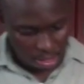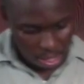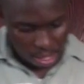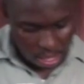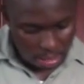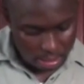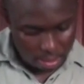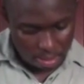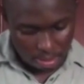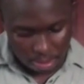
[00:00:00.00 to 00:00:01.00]

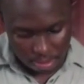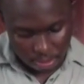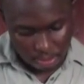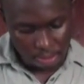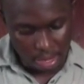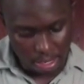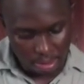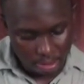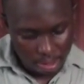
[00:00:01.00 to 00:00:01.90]
Yes. Right.